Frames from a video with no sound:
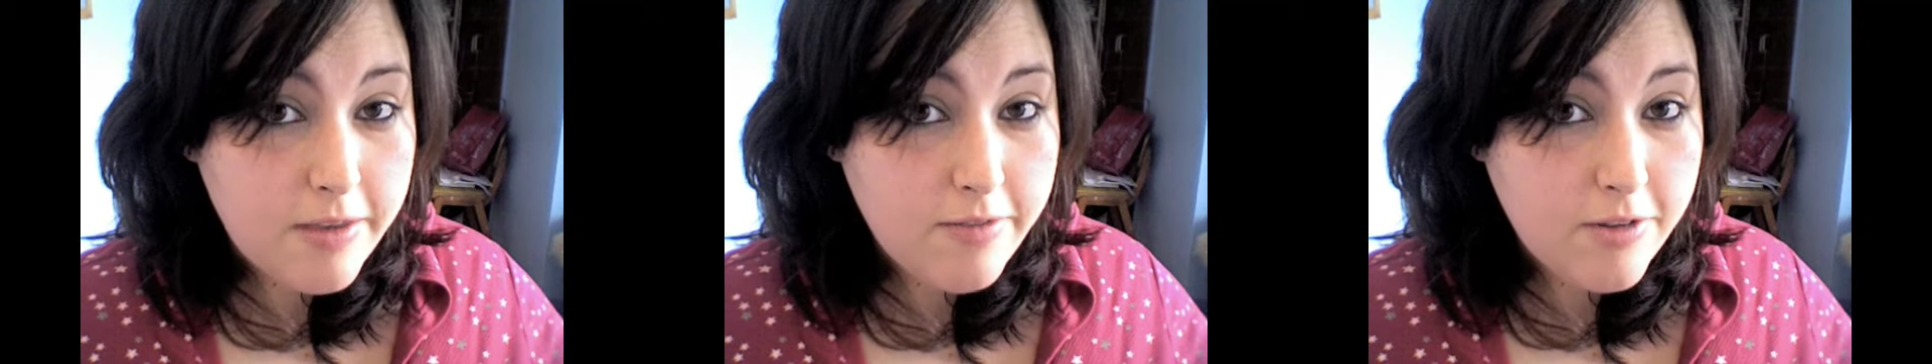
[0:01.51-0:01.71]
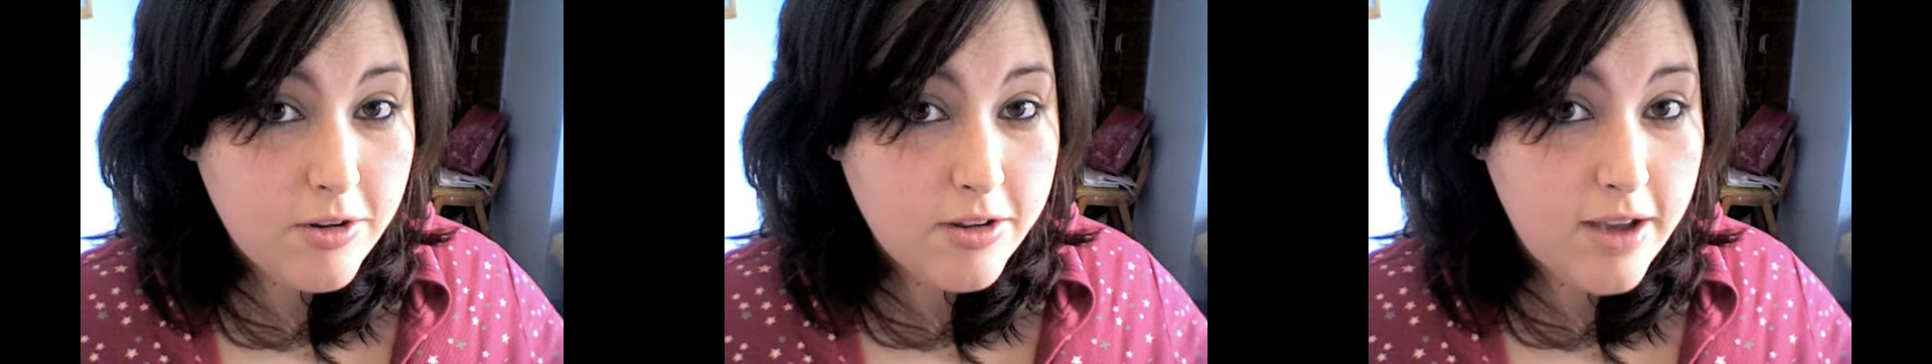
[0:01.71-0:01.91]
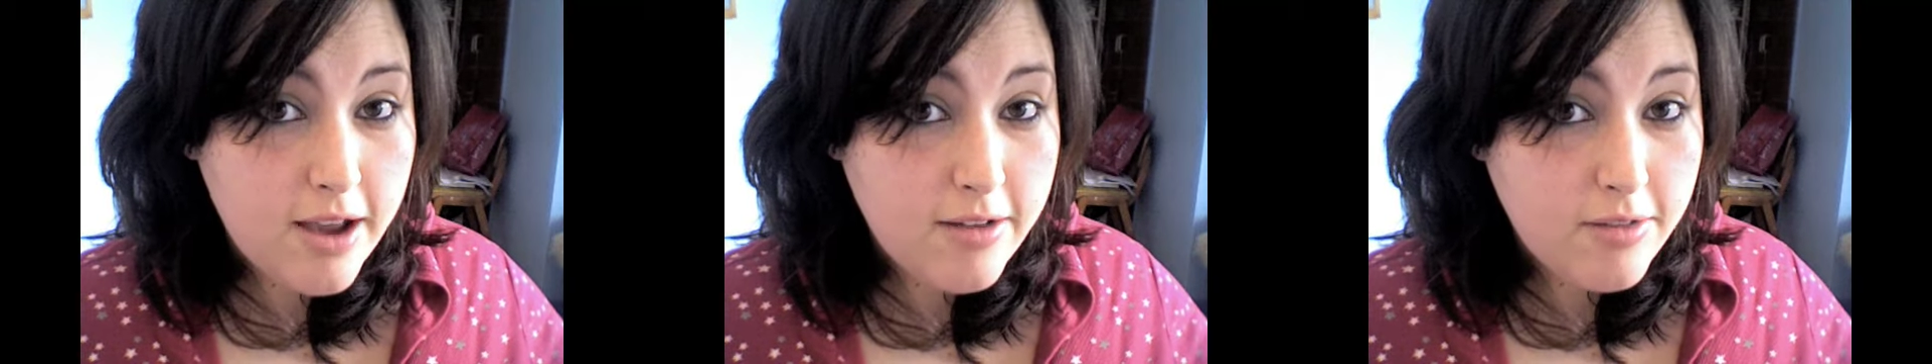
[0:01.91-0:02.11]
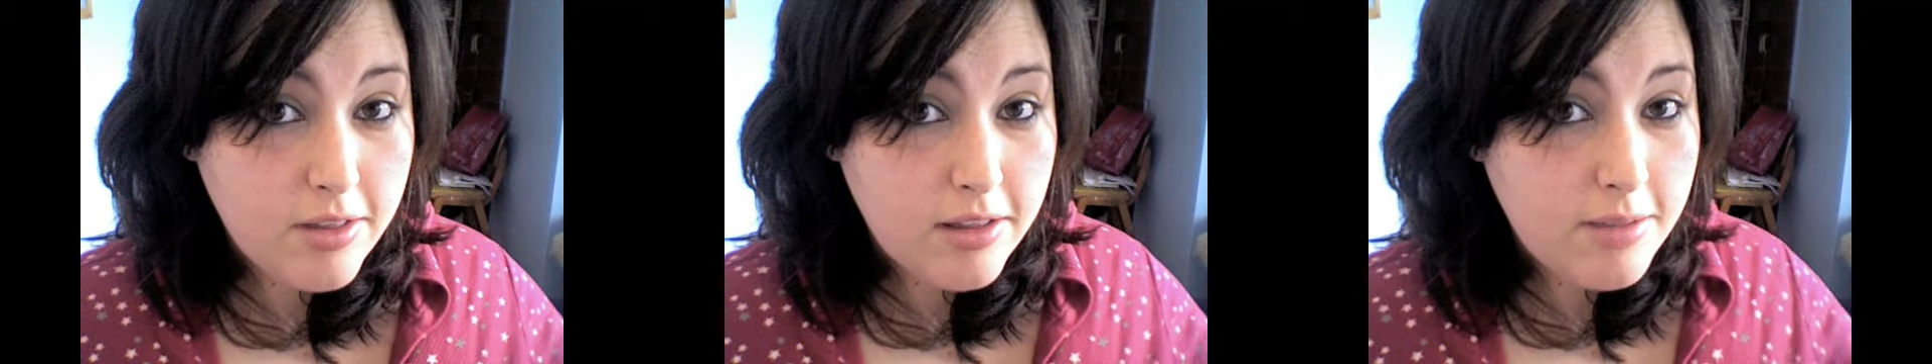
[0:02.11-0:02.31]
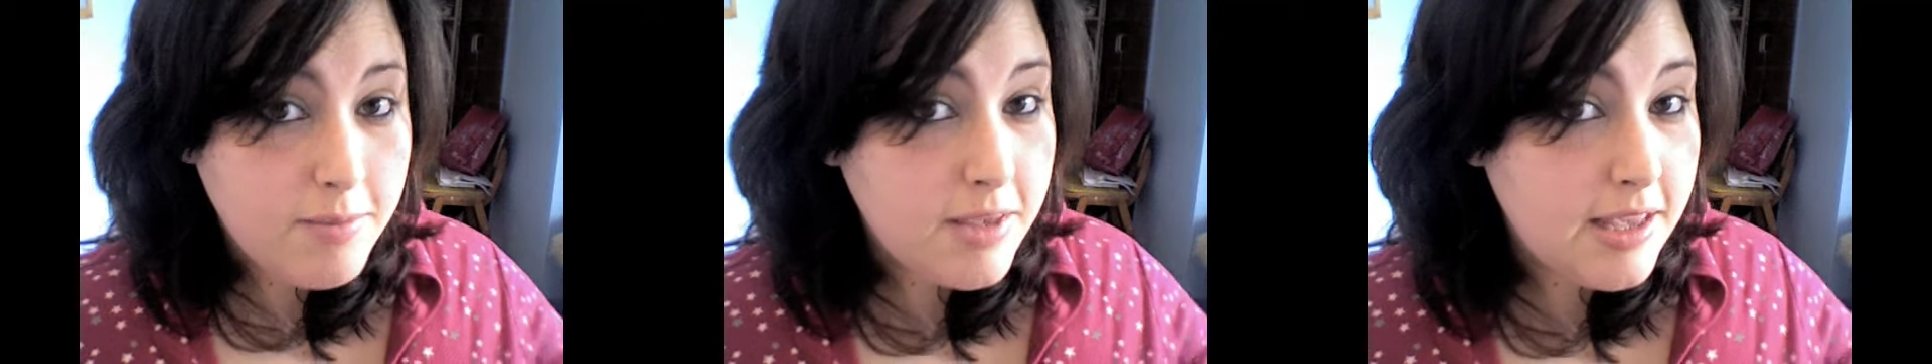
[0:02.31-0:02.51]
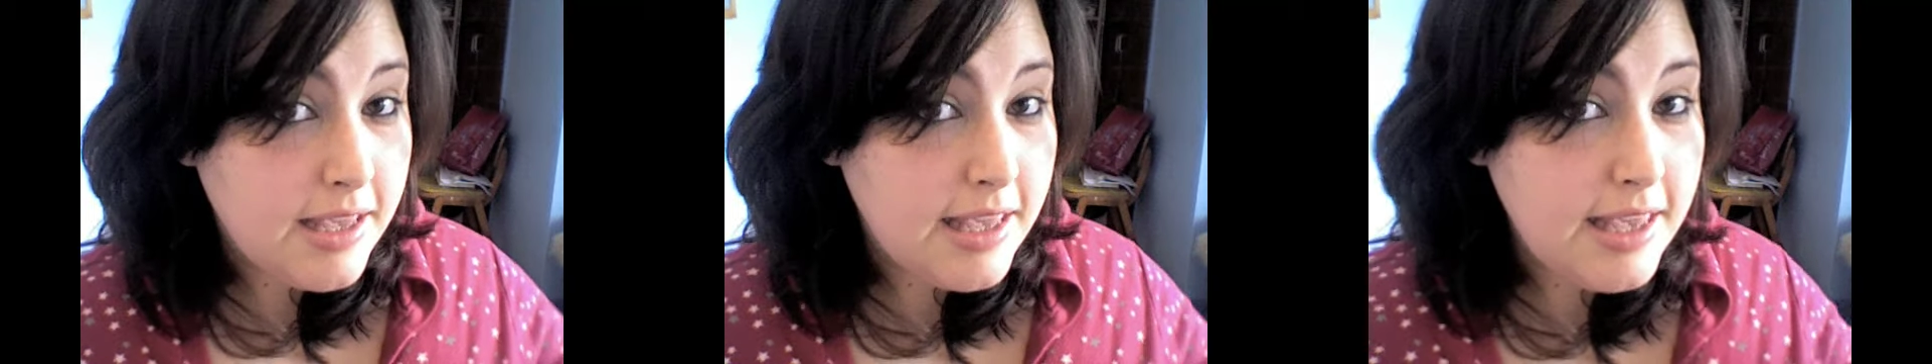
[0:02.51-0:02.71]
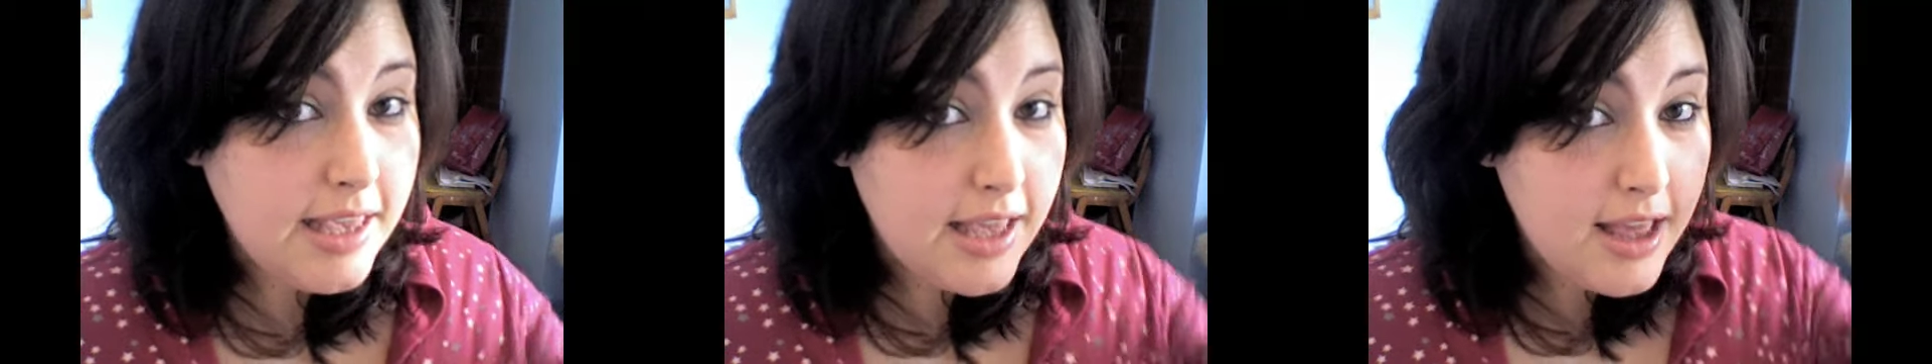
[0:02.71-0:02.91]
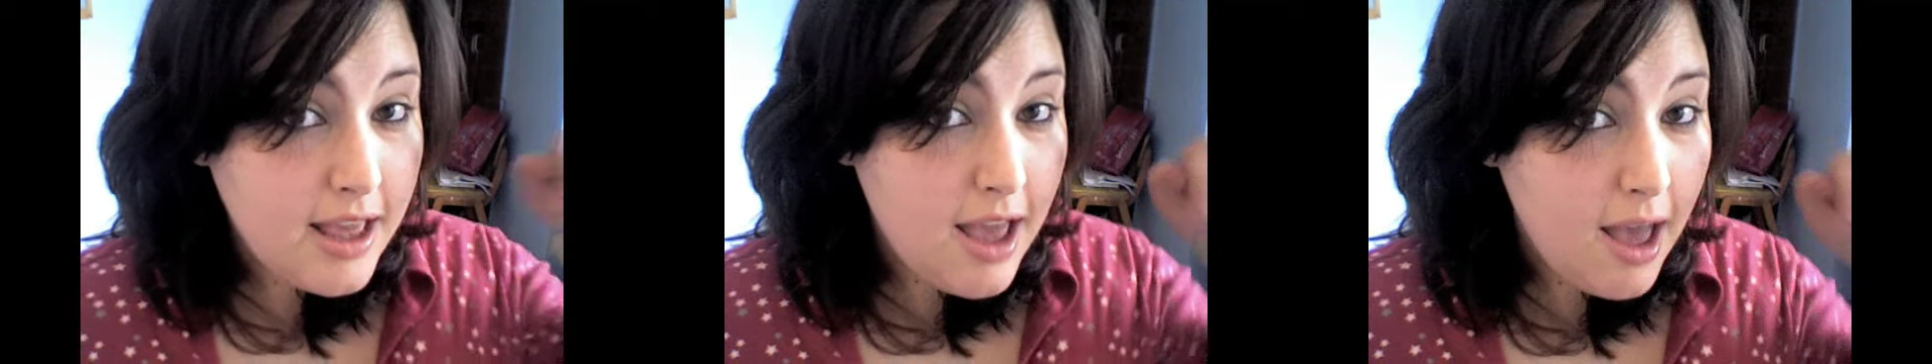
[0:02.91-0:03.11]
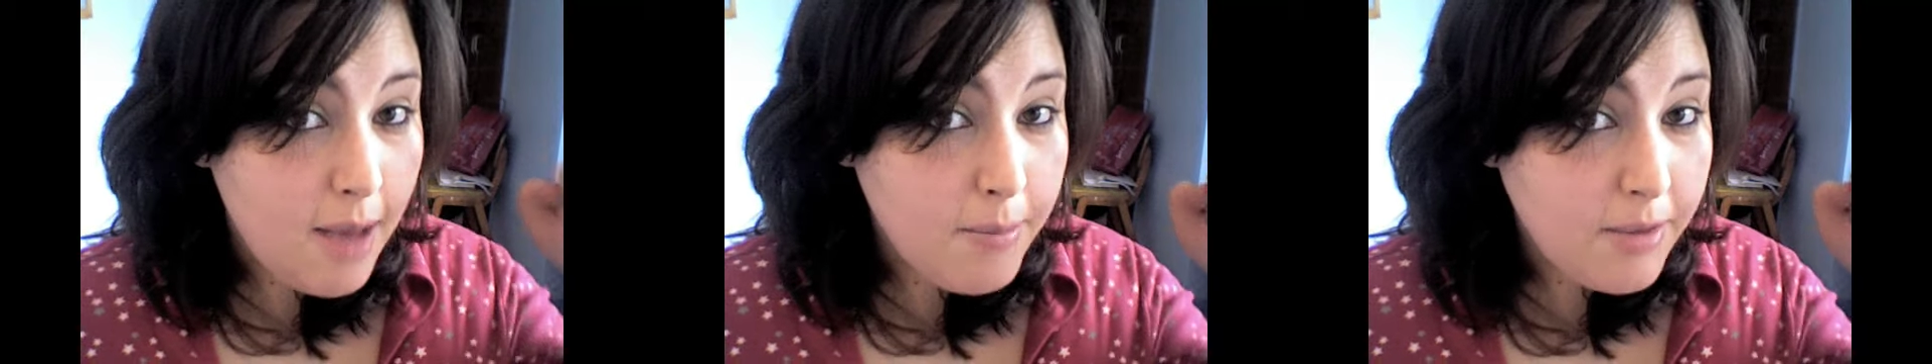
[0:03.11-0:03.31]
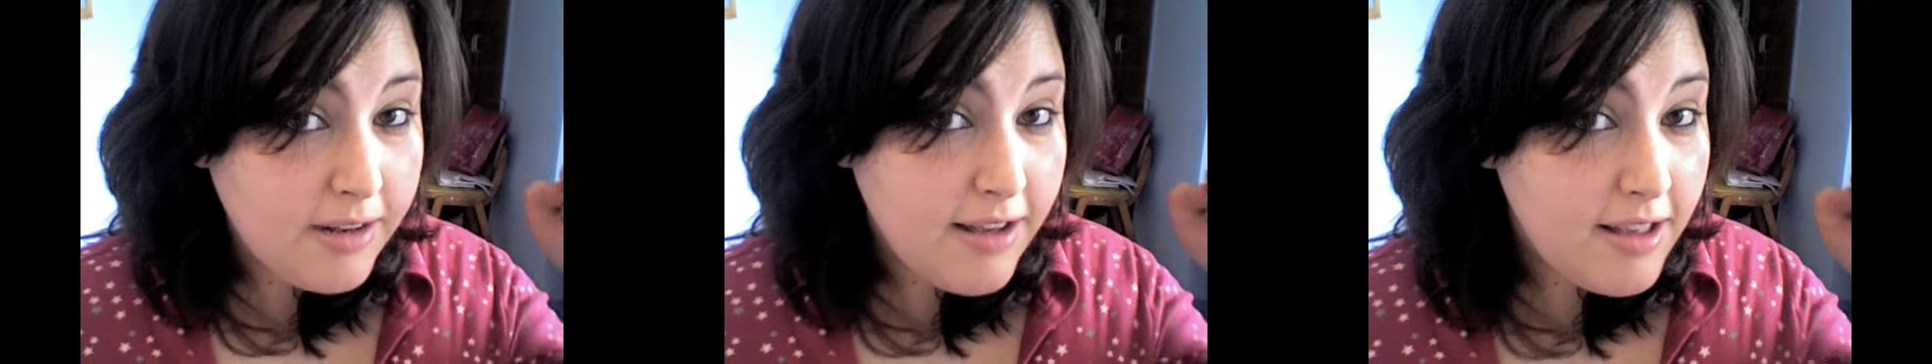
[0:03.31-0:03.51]
if you're tired of seeing me here
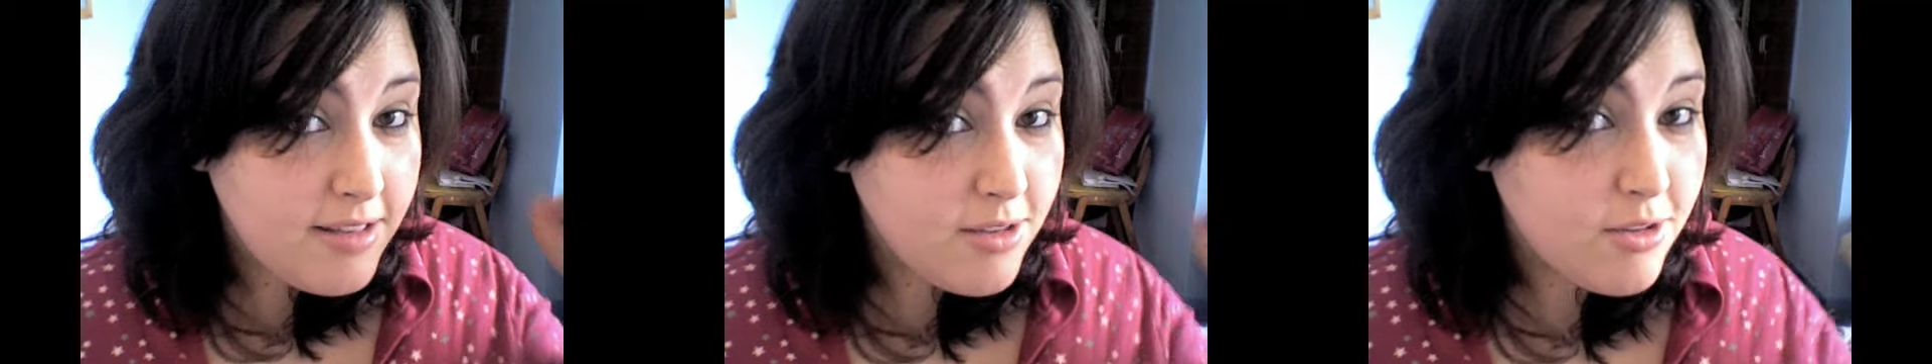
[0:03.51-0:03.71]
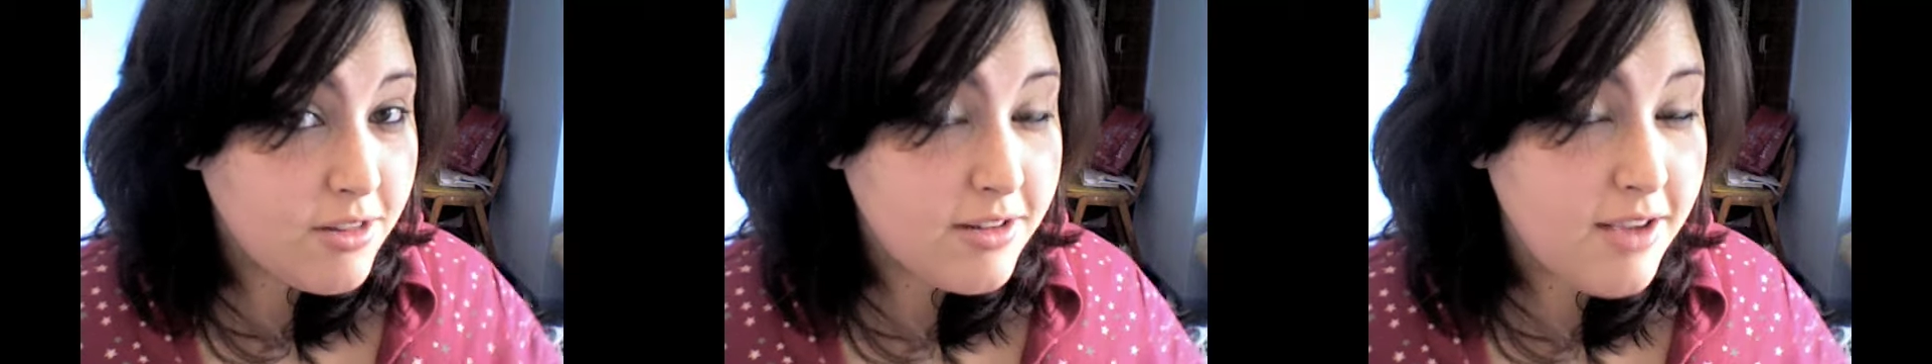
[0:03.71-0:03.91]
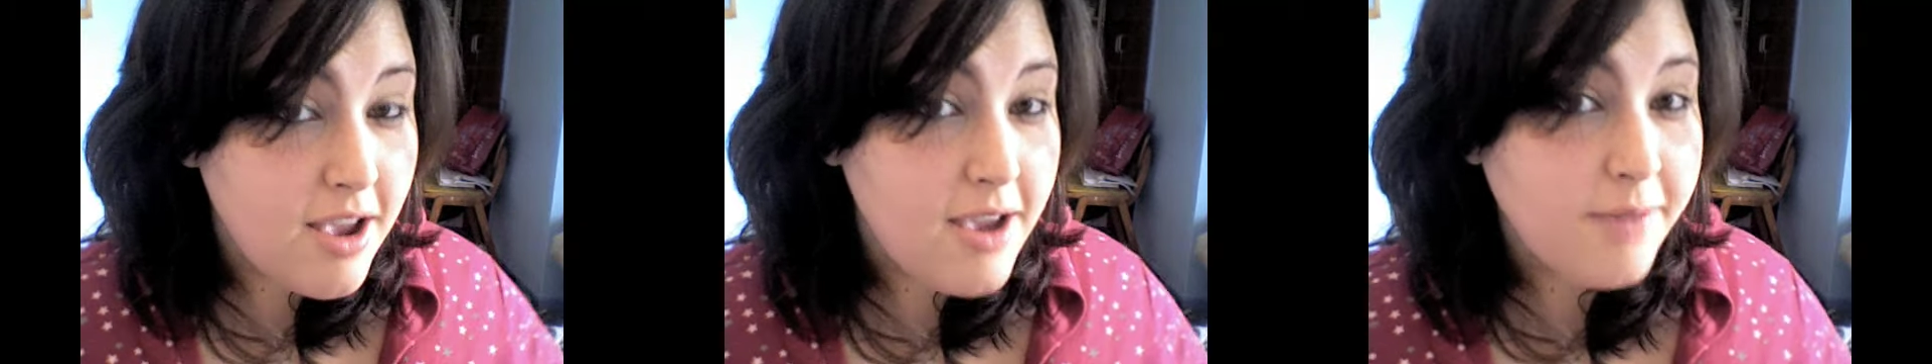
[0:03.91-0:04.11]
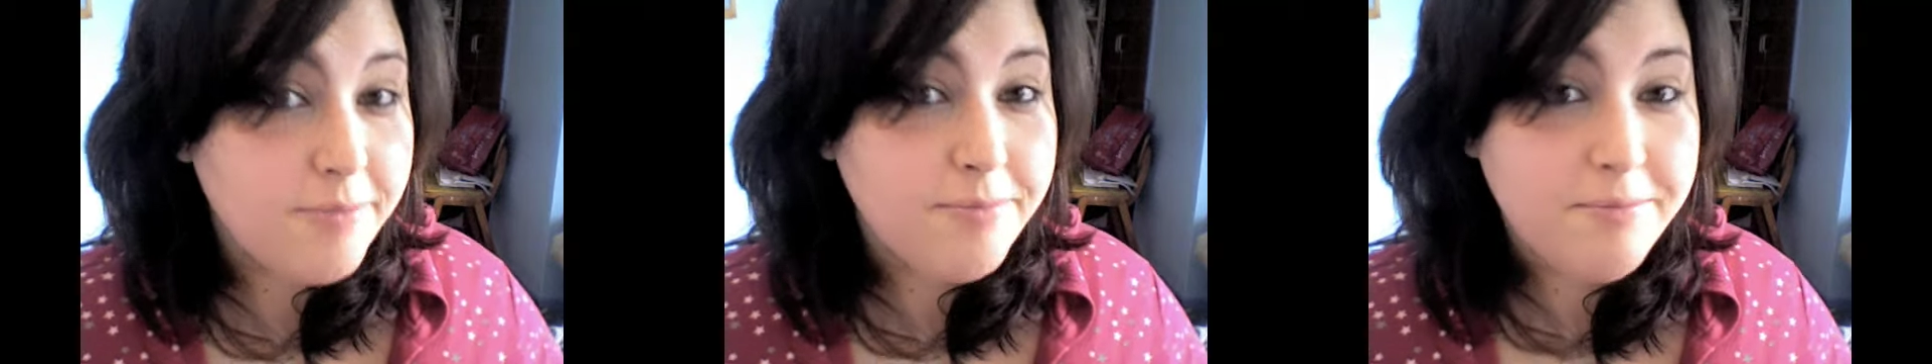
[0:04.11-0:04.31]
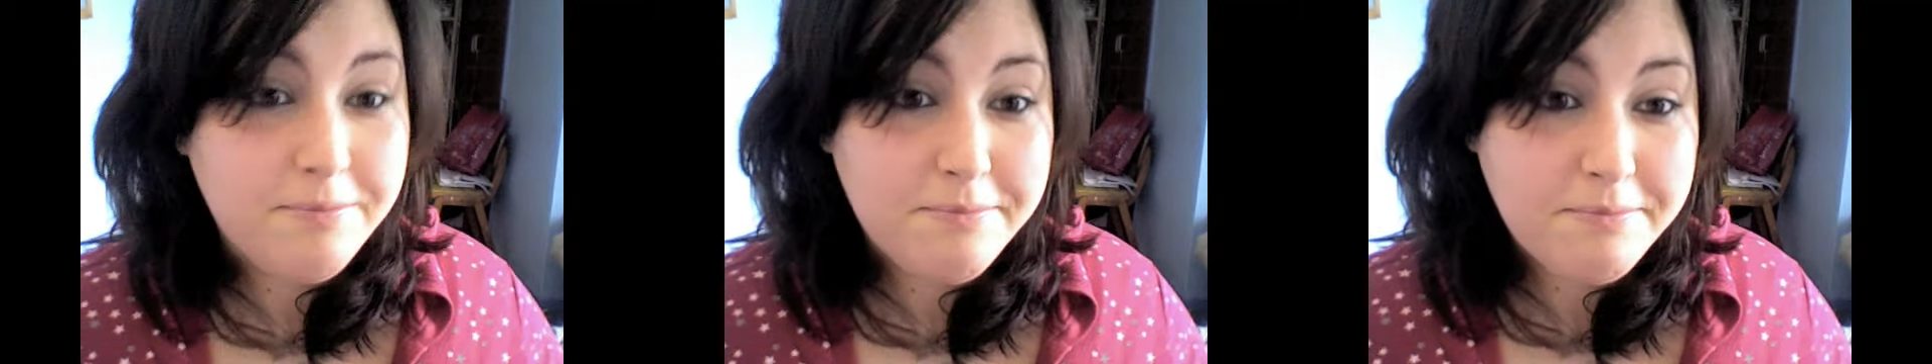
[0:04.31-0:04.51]
at my desk all the time.